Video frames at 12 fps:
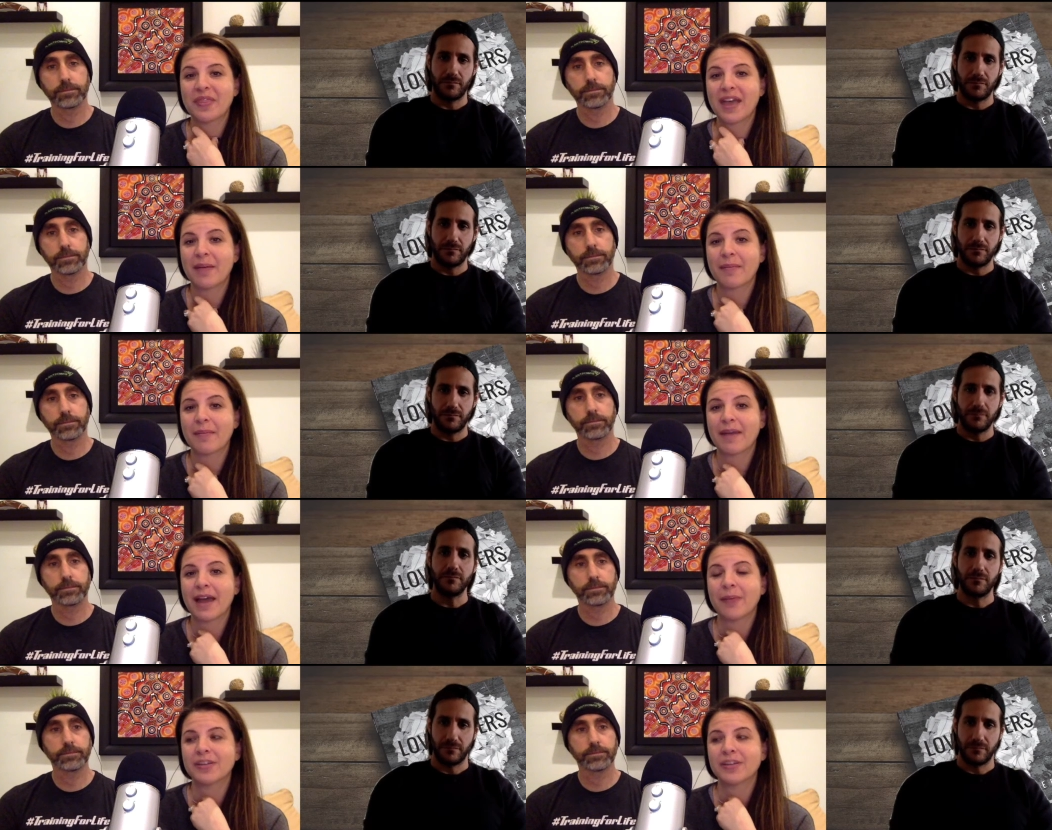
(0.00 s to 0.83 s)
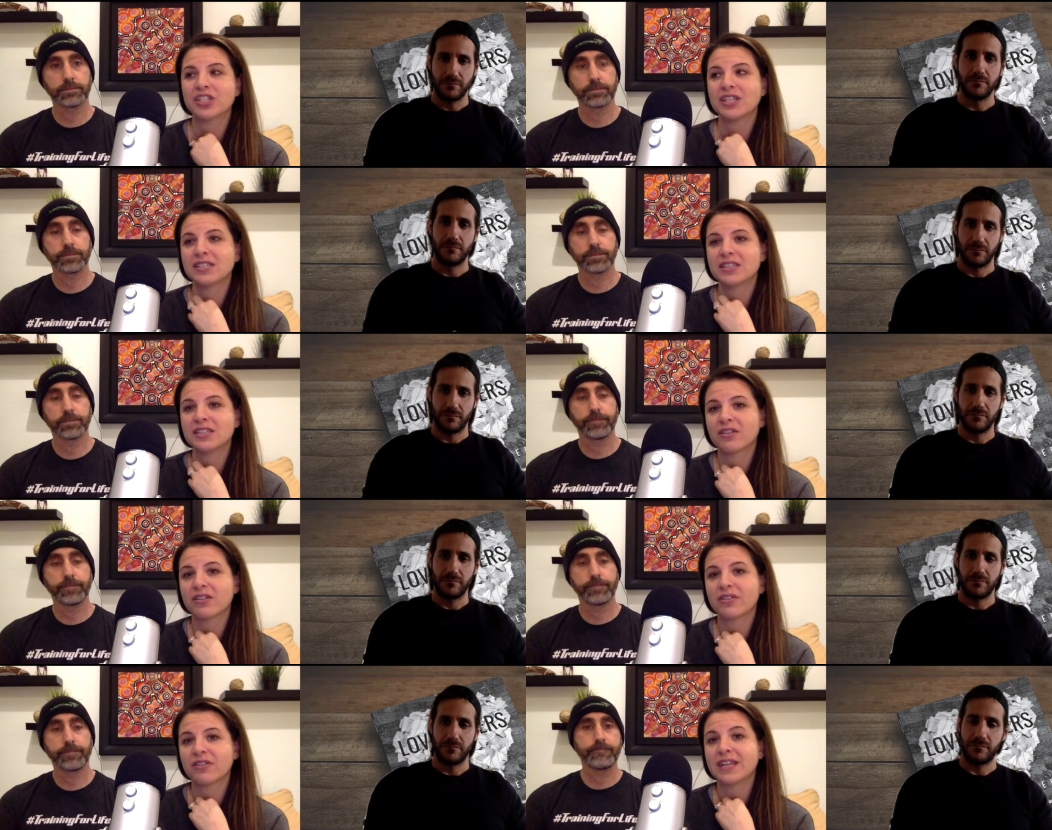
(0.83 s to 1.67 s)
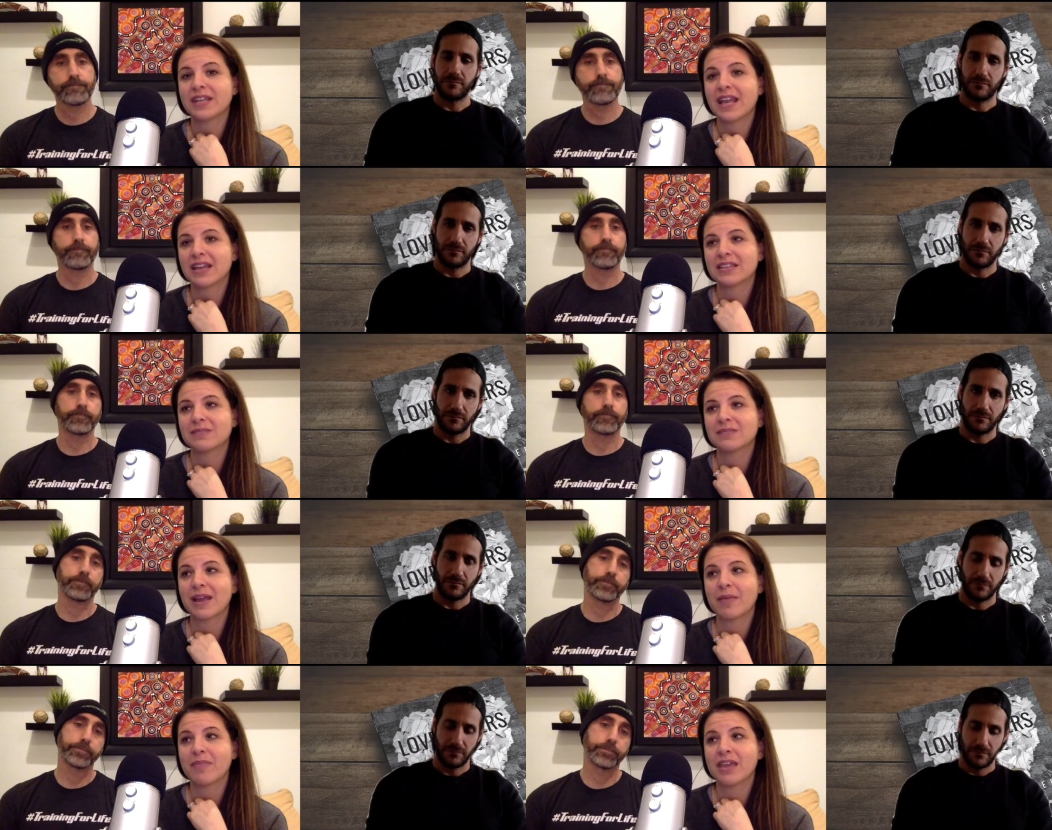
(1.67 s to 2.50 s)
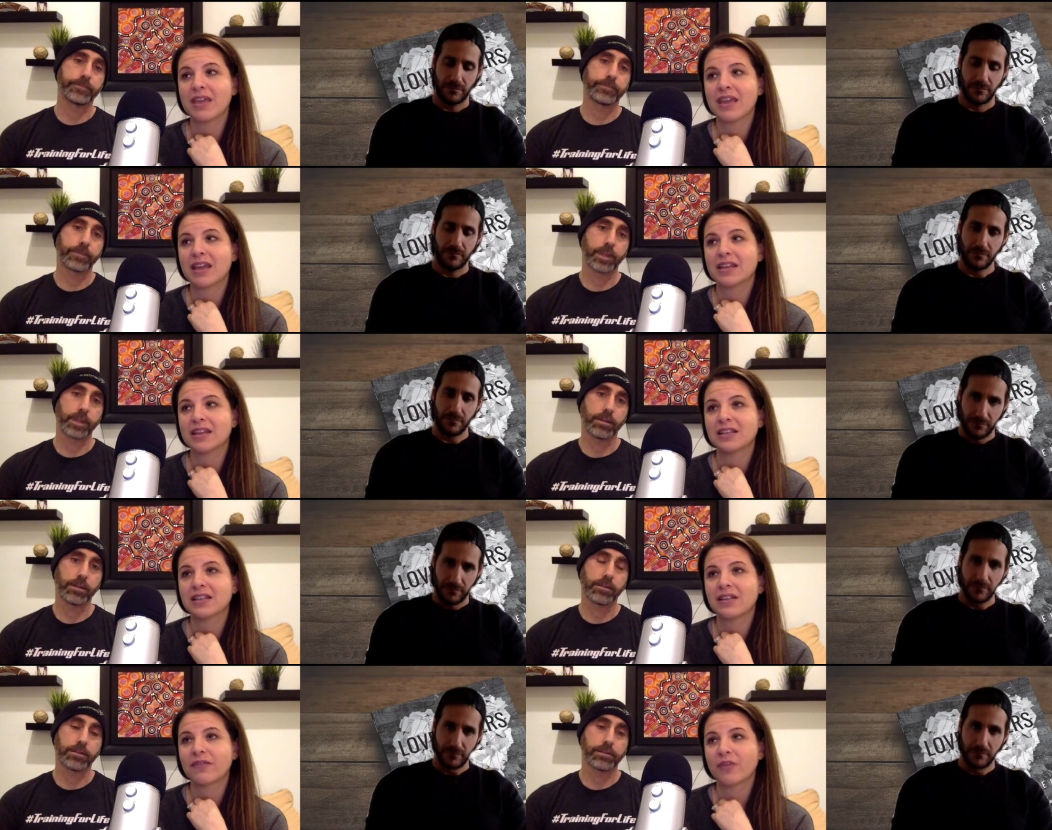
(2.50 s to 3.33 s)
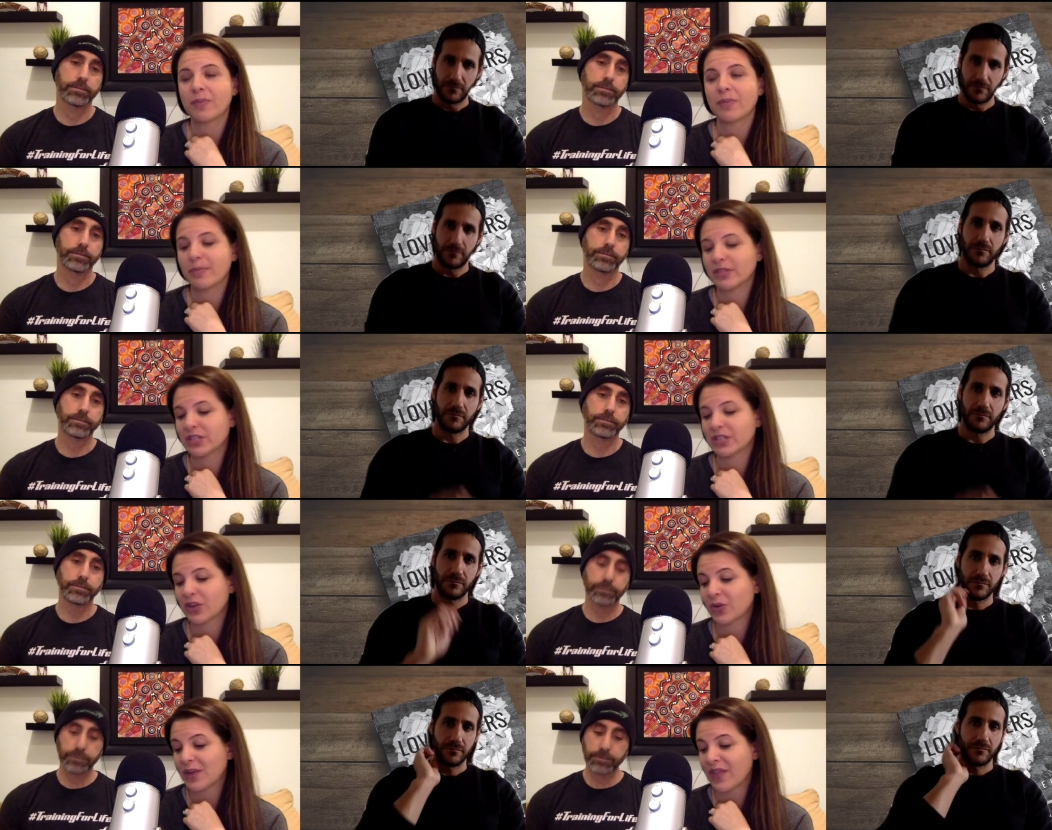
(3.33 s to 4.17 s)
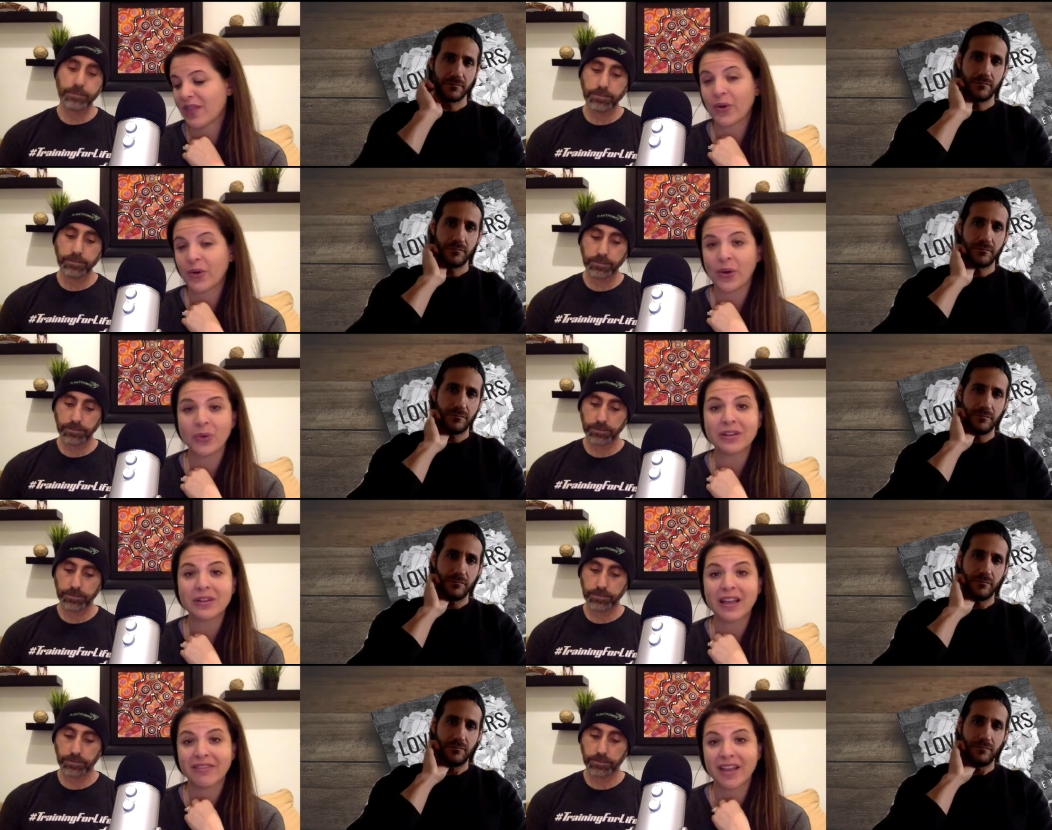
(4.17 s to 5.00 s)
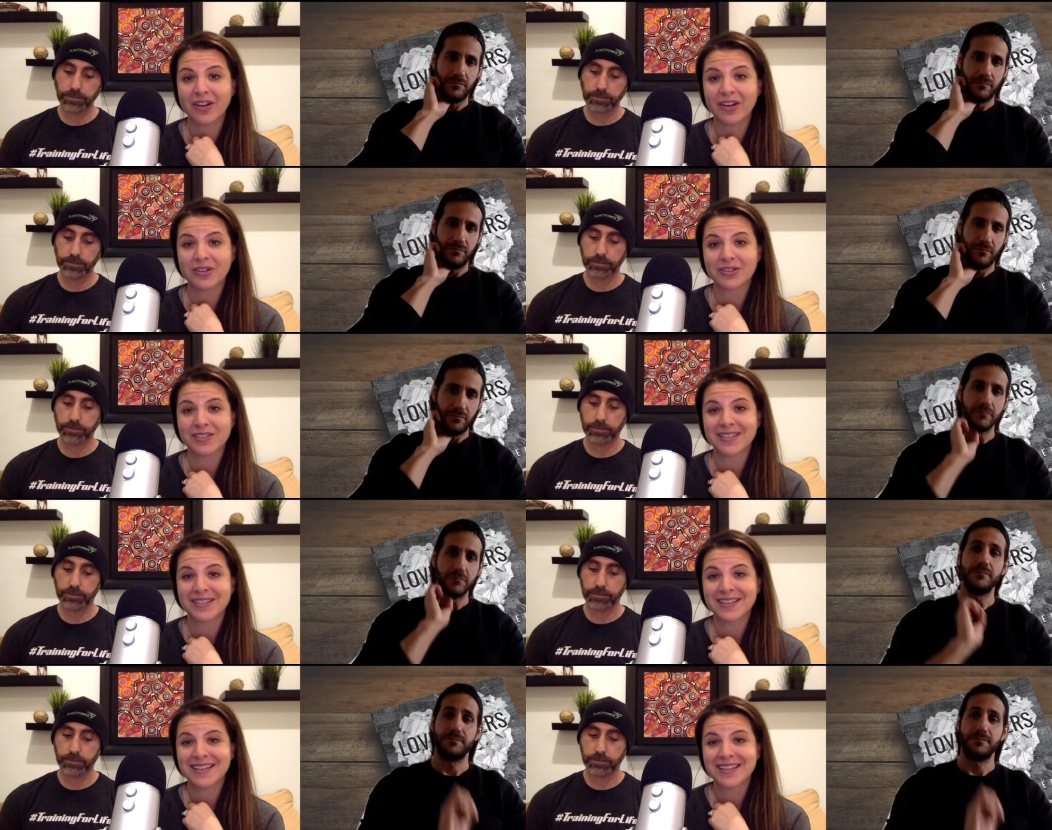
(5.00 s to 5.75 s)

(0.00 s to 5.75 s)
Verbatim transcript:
Speaker 1: them how much easier their days might be and for people to create their own love letters